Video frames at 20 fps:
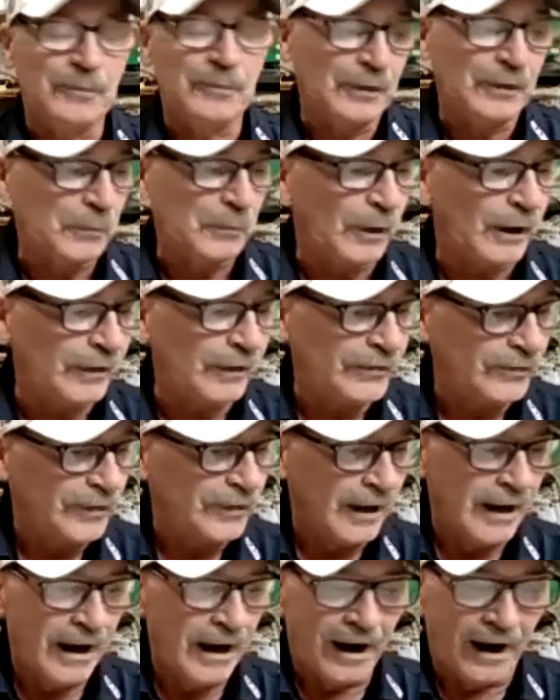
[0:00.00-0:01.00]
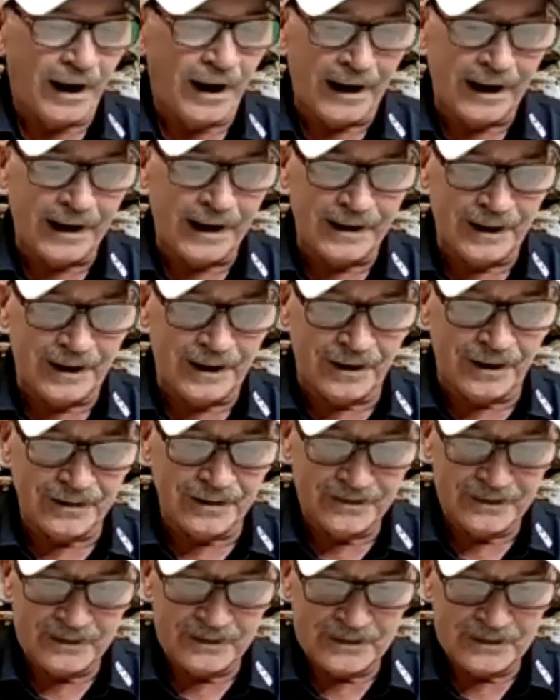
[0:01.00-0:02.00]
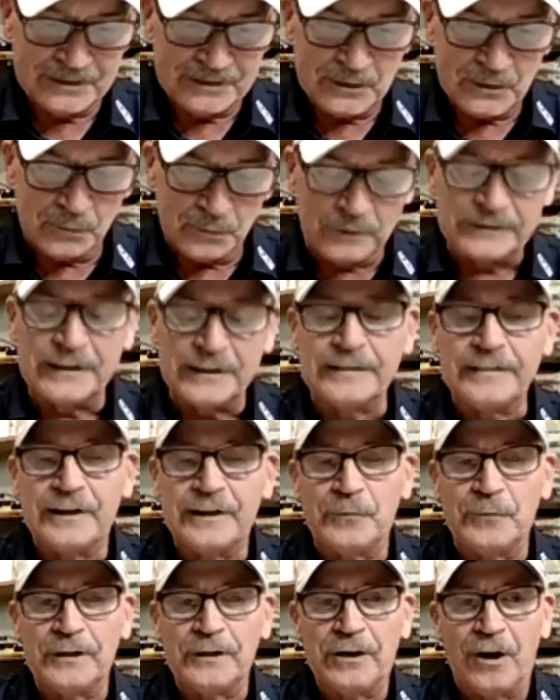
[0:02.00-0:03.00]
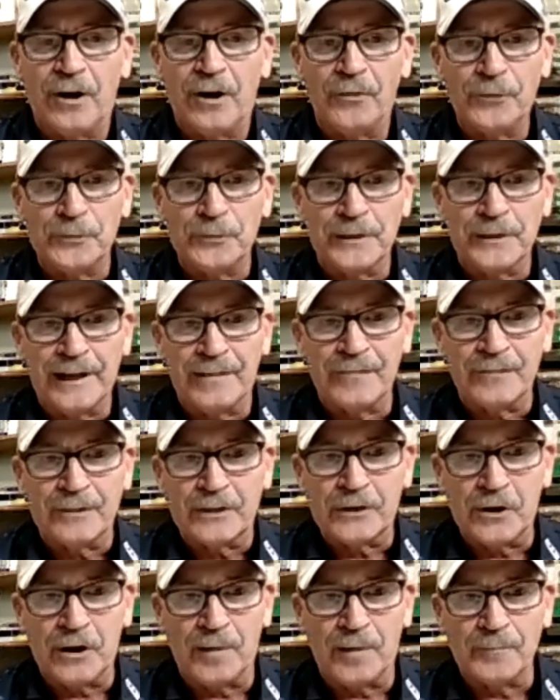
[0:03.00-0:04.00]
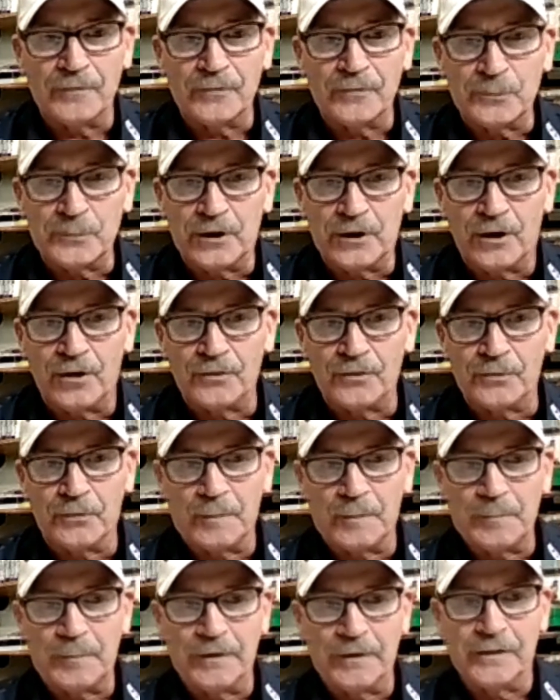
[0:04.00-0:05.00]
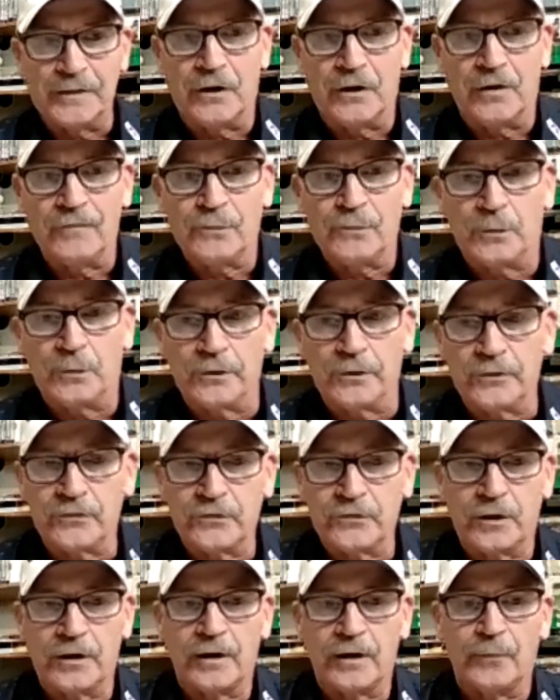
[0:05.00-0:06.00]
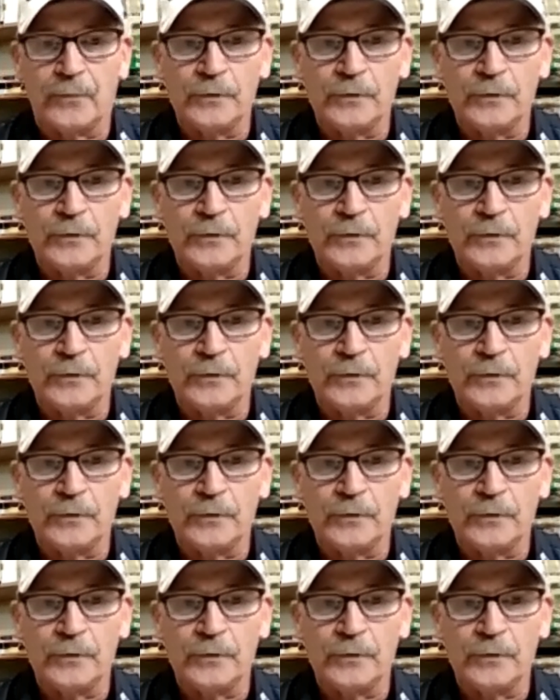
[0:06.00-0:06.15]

He really was. I One thing that we all three have in common is we all grew up on a golf course.